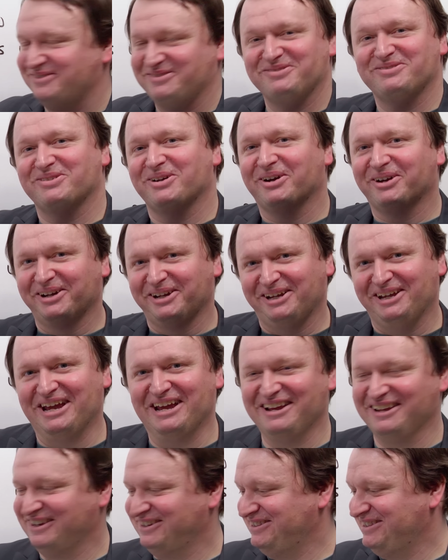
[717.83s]
Sorry,
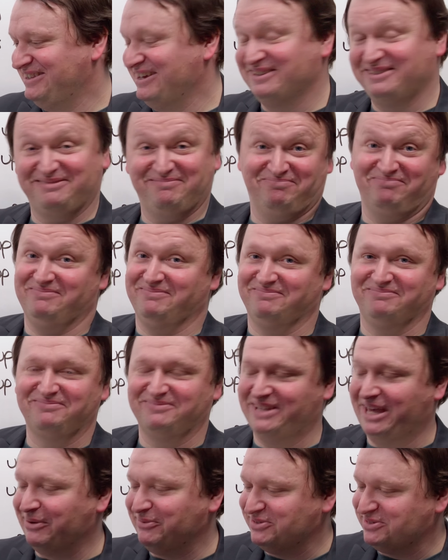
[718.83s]
that,
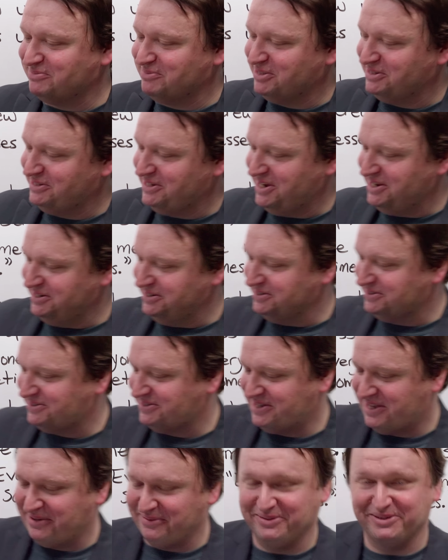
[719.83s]
that was
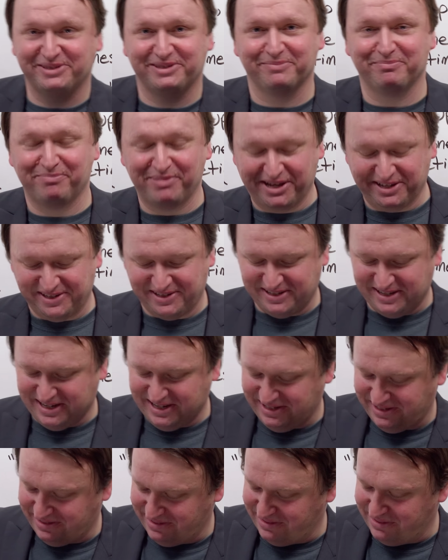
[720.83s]
spontaneous. That was the best
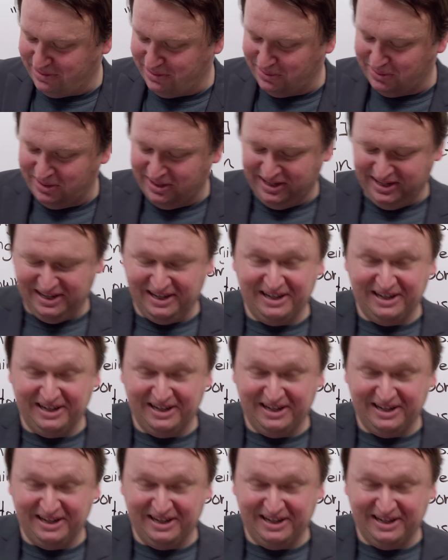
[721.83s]
I could do.